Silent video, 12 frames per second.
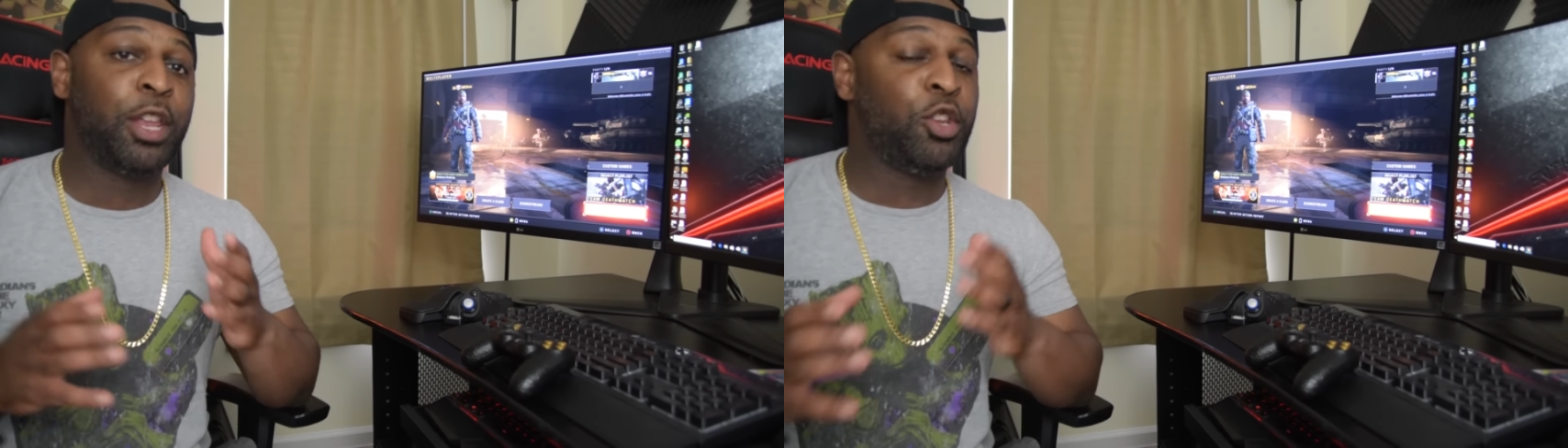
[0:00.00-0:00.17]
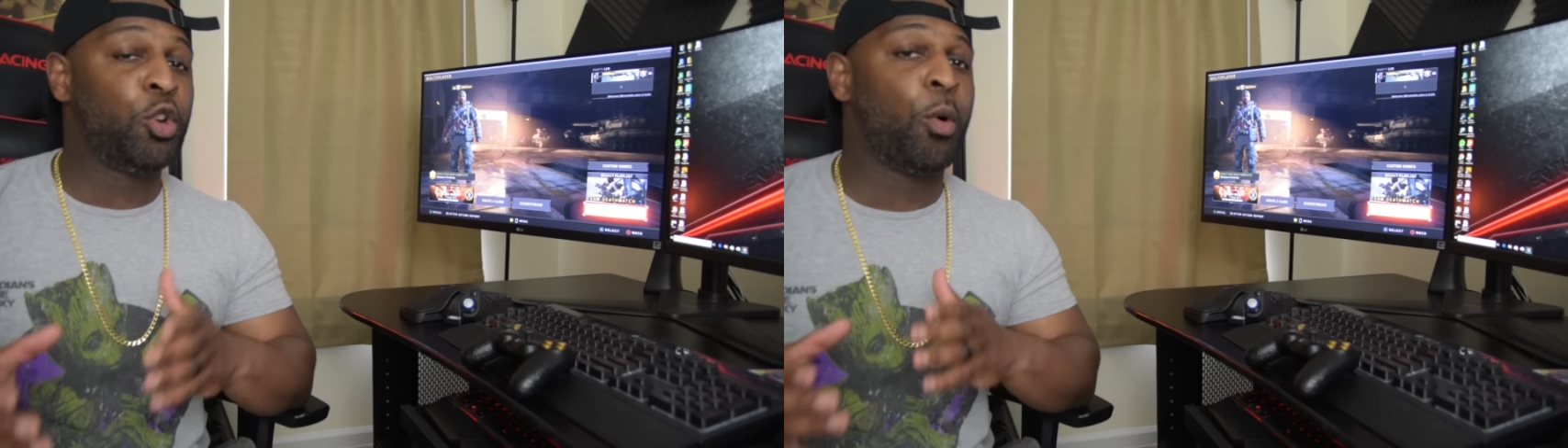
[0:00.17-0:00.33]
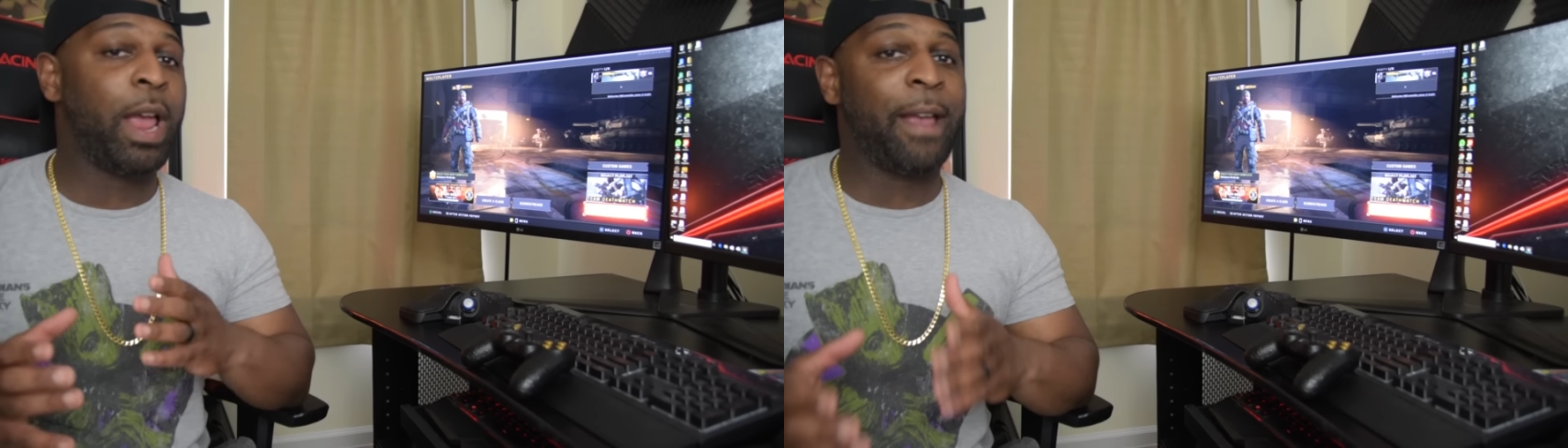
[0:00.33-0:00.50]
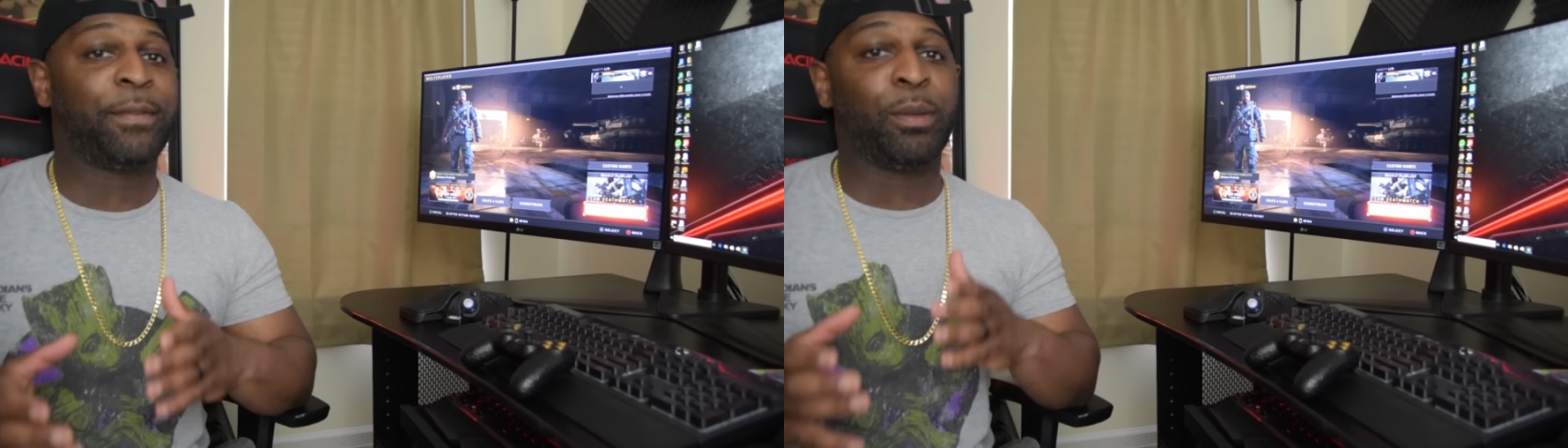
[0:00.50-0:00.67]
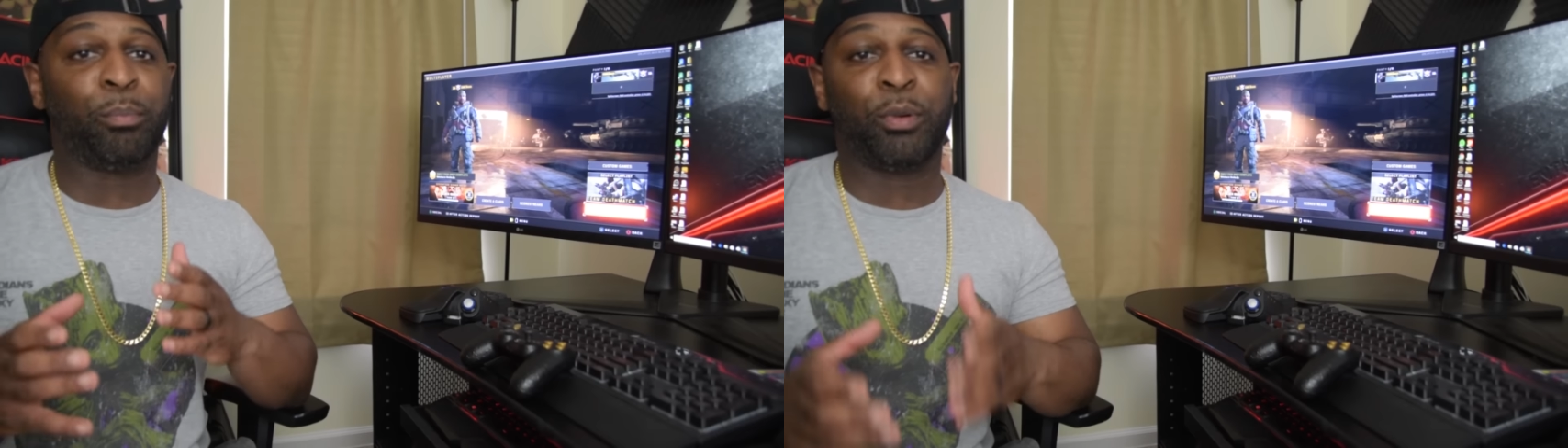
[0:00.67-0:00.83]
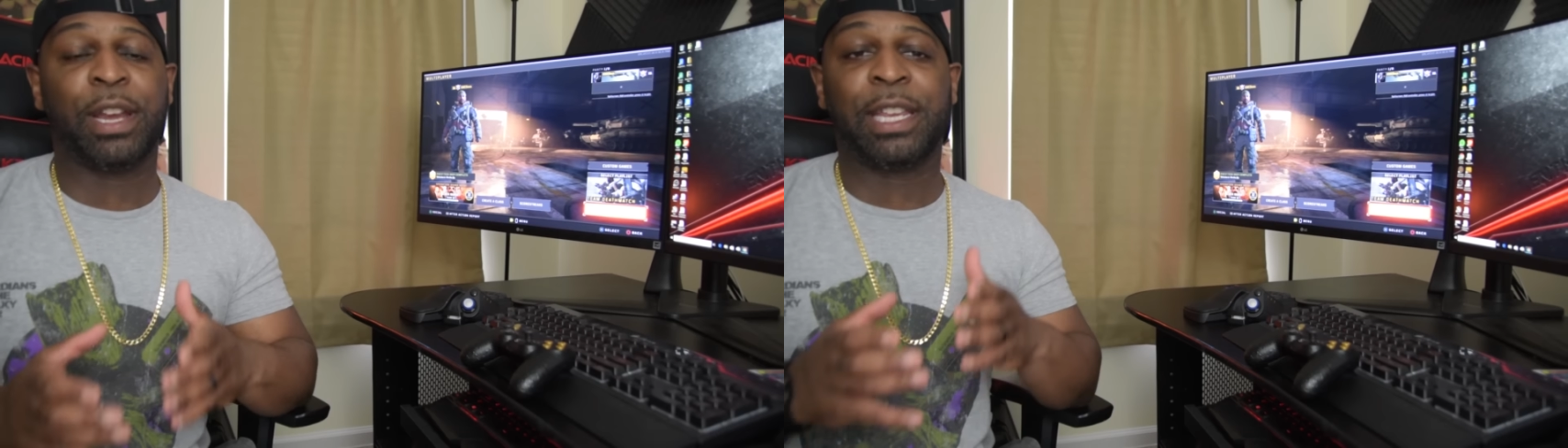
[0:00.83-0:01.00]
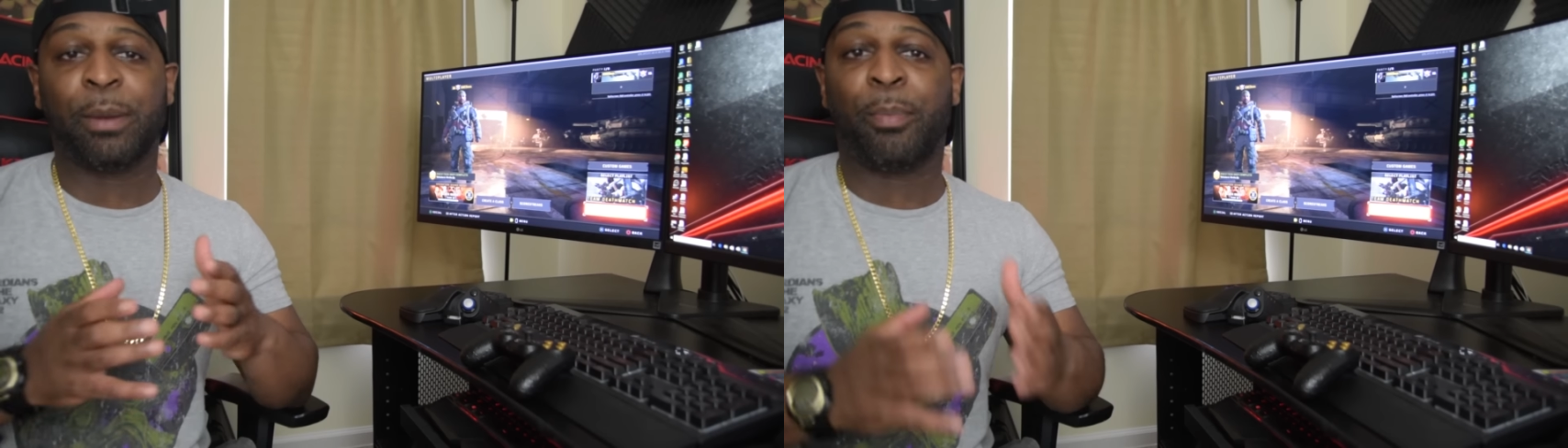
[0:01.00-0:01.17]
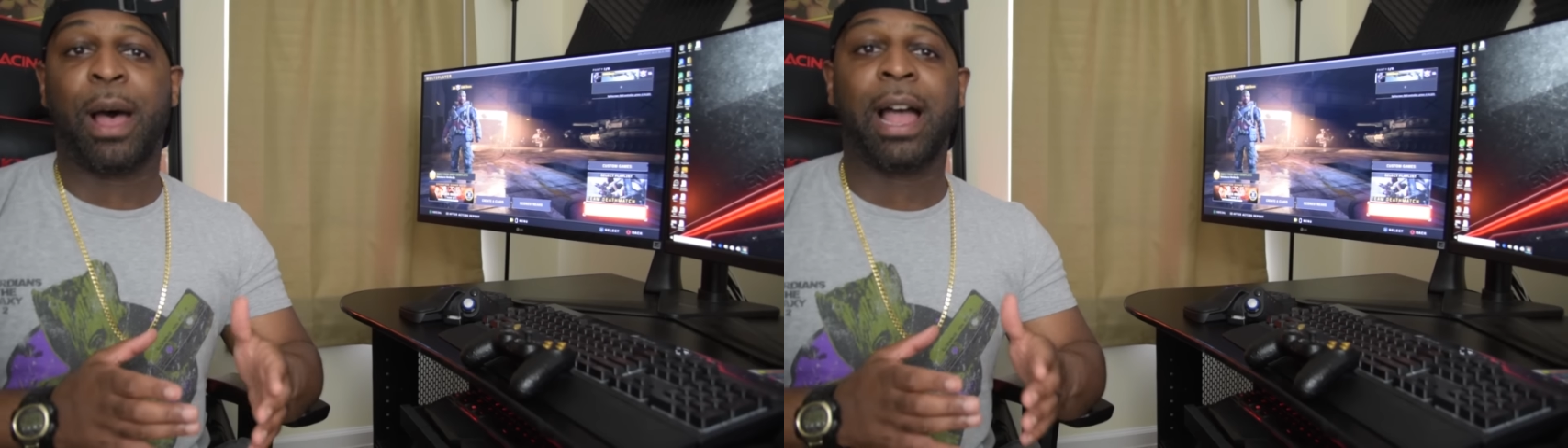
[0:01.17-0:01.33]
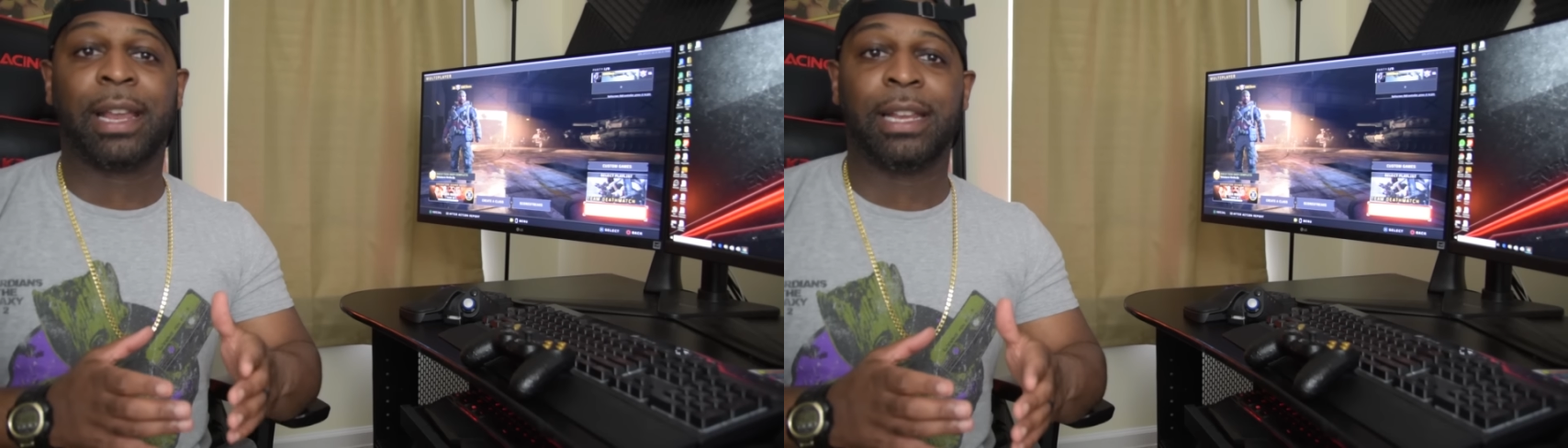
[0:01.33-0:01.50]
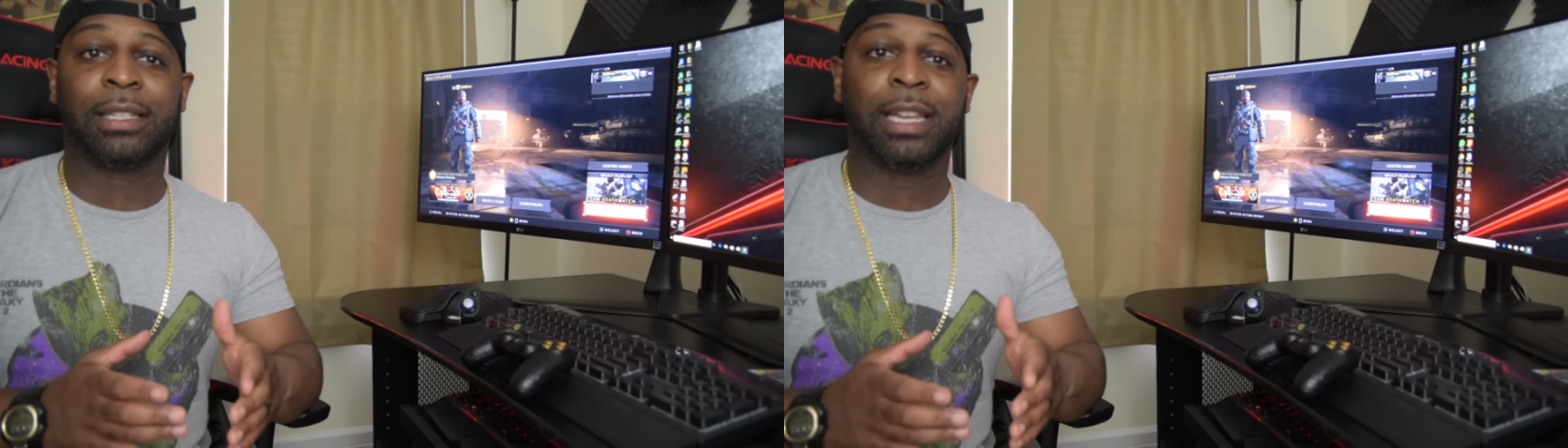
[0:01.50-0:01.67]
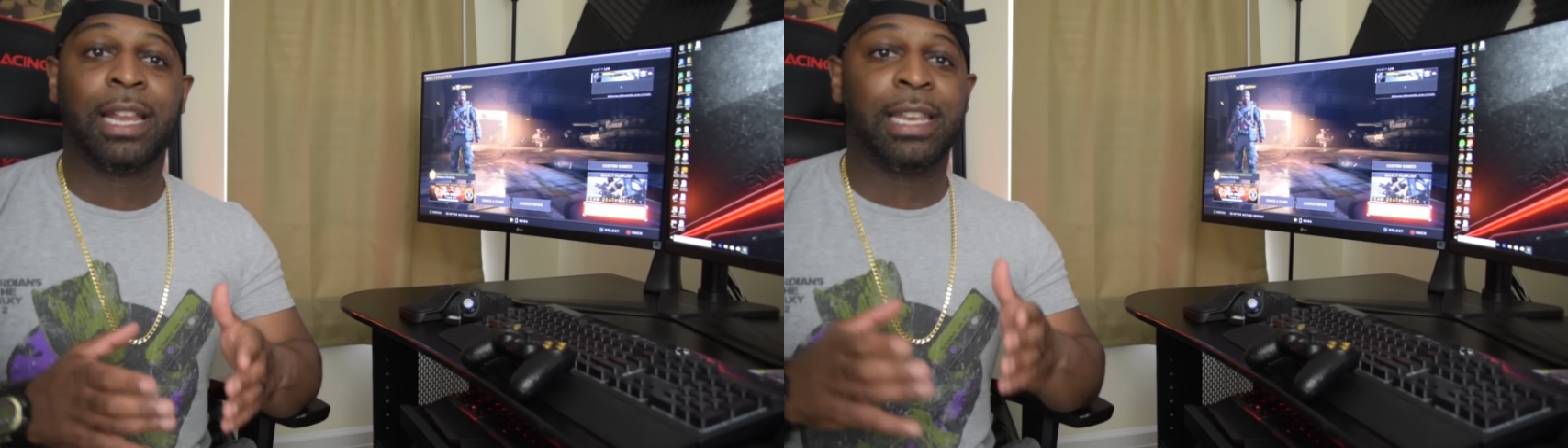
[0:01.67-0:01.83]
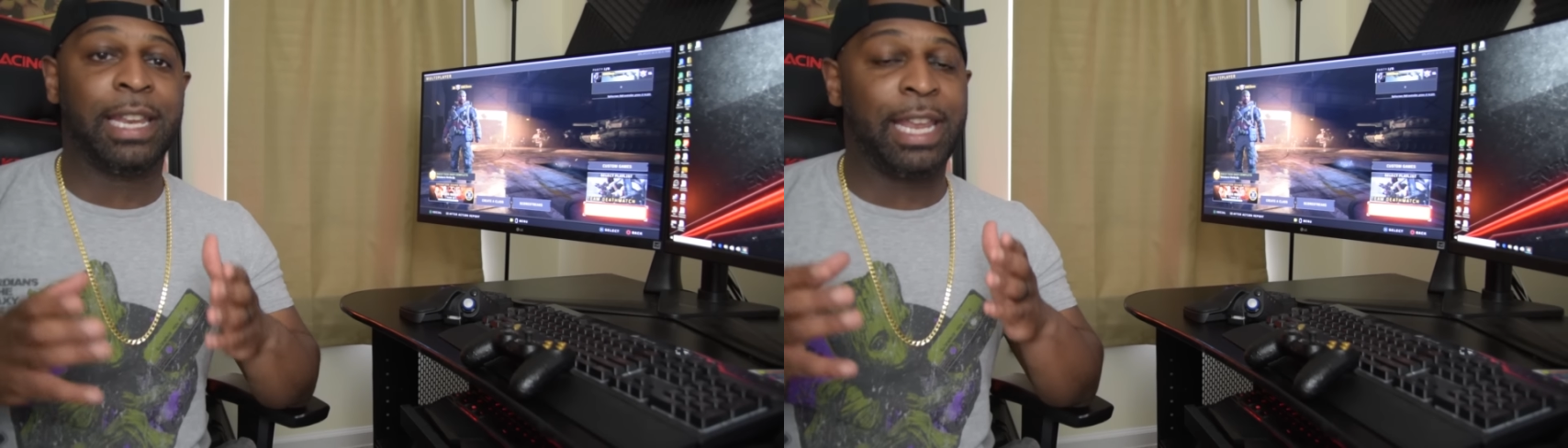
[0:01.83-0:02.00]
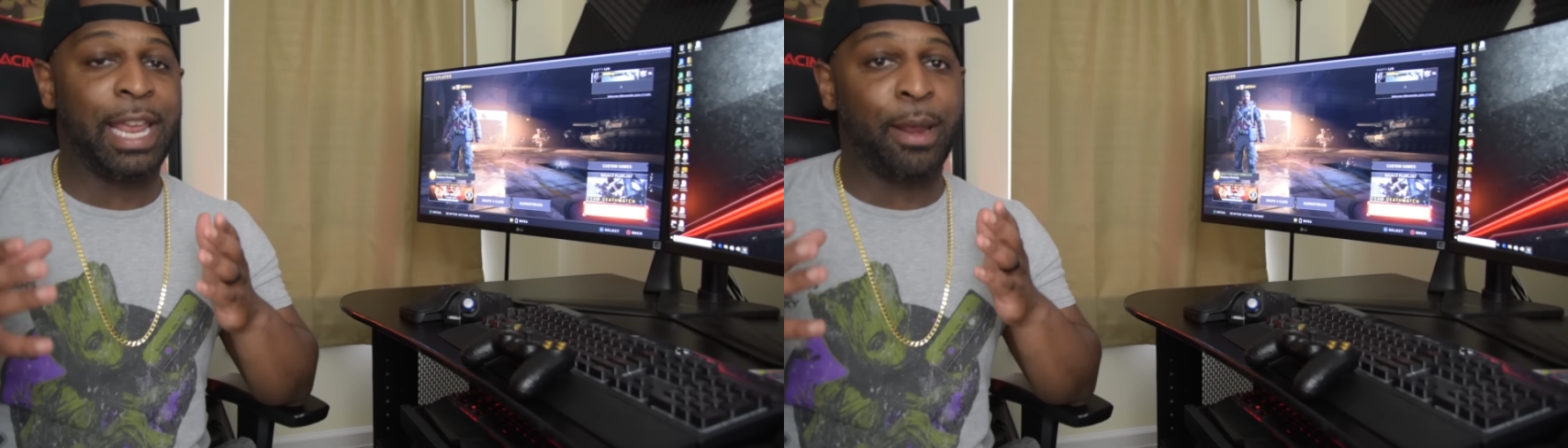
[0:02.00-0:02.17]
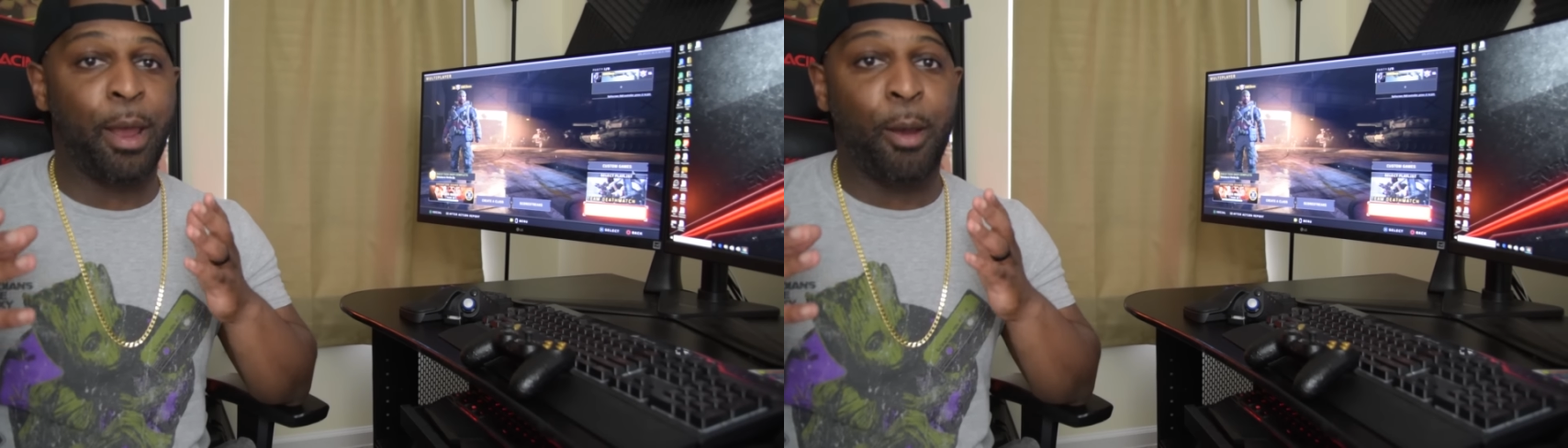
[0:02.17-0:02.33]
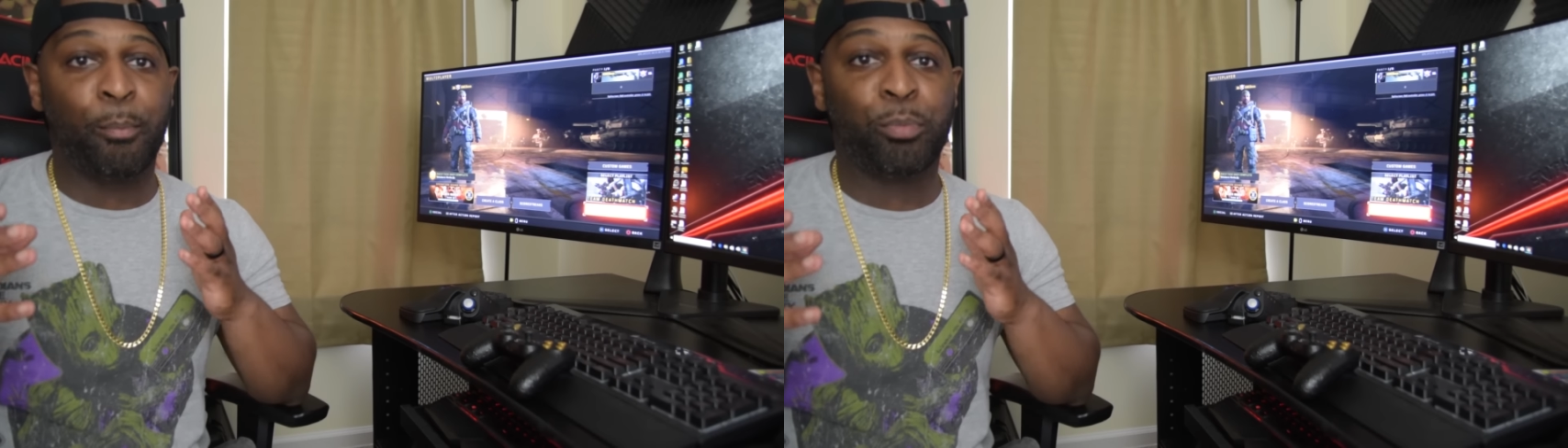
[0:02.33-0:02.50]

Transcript: you don't have to break your pockets to get